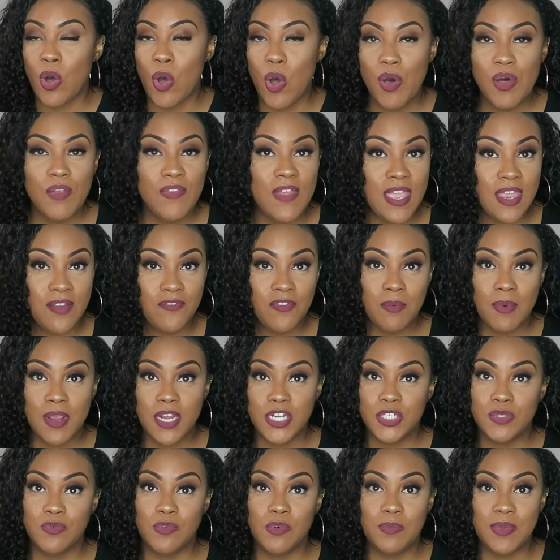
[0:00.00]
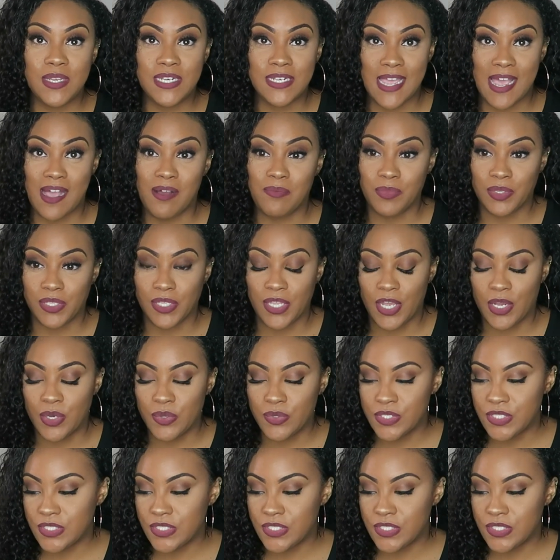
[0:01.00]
All that information will be down below.